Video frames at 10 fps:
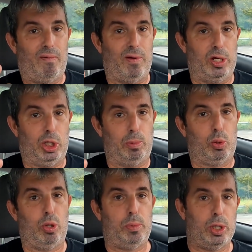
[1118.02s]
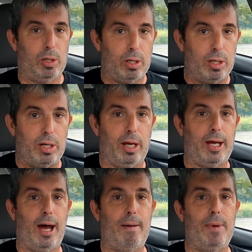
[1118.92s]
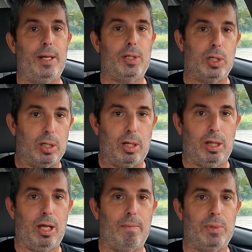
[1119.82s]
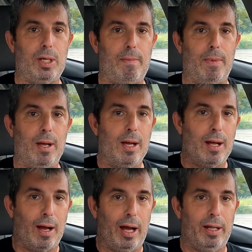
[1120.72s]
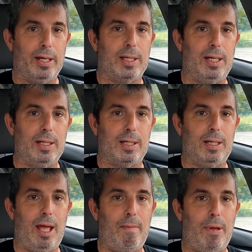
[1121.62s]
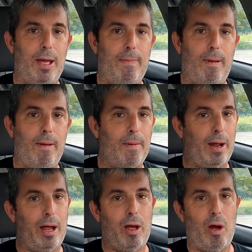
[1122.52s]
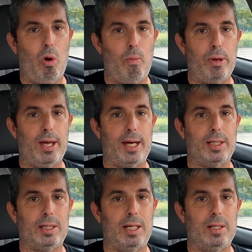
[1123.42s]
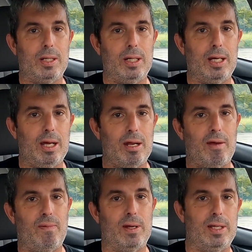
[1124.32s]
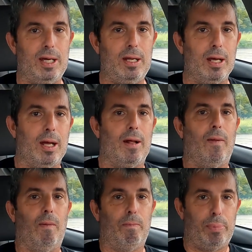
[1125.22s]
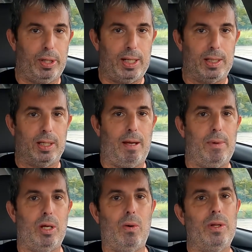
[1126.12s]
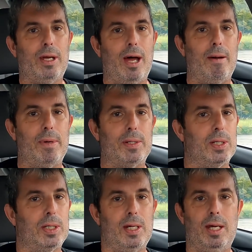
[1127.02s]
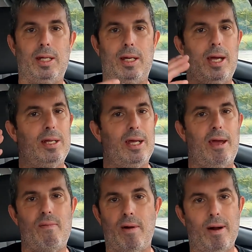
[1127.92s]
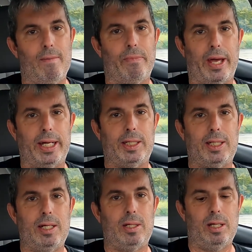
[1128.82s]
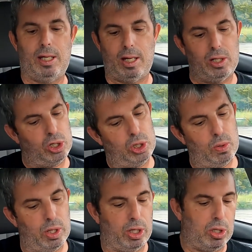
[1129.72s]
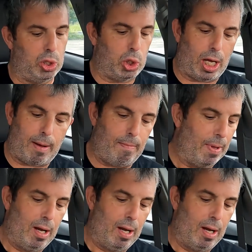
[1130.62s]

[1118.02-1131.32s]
for your subscription, your comments, your thumbs up. I like to entertain people. I hope you guys stayed till the end. If you did, please let me know in the comments. Just say, hey, Dave, I stayed till the end. You're doing a good job.